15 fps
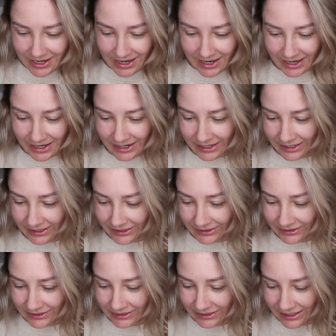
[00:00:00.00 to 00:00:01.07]

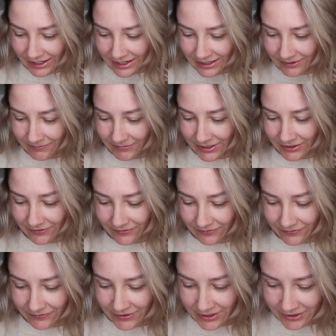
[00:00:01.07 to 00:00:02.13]
and I am
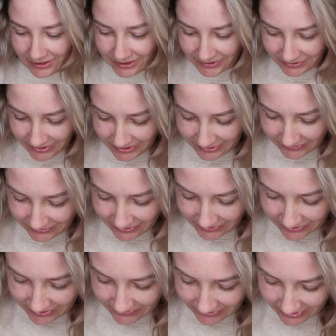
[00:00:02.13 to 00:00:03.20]
very excited to
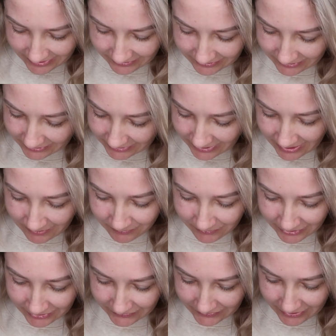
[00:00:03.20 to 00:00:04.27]
see these guys. The top
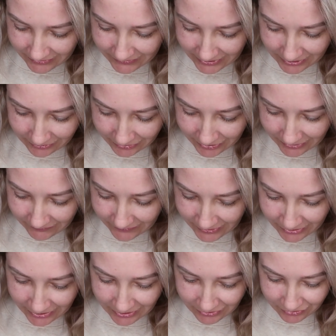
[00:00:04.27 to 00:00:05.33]
one is already looking
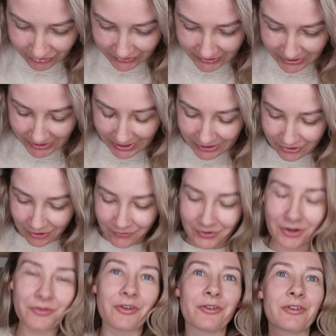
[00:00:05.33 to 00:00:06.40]
very interesting. I don't
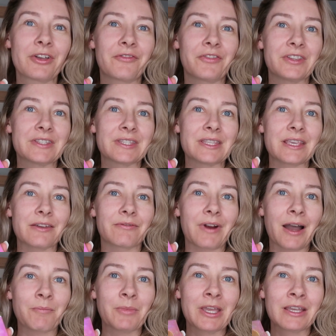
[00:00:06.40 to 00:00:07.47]
know though if it's the
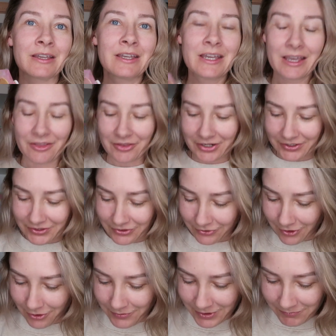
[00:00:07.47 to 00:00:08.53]
wrapping that is
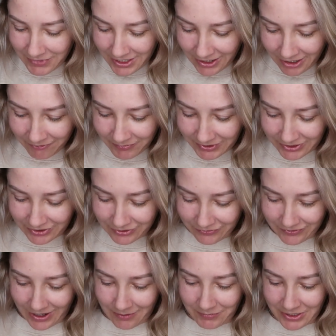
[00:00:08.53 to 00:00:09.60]
throwing me off, because
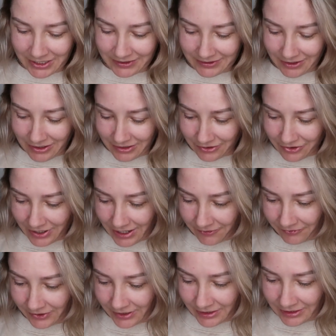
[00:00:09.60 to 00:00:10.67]
the wrapping is
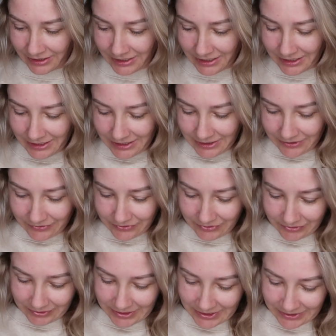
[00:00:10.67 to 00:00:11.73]
holographic.
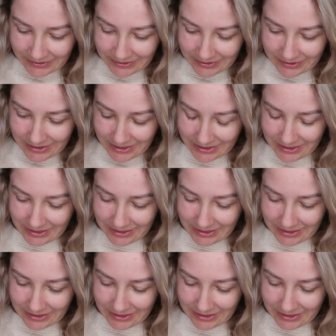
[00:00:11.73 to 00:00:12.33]
So let's see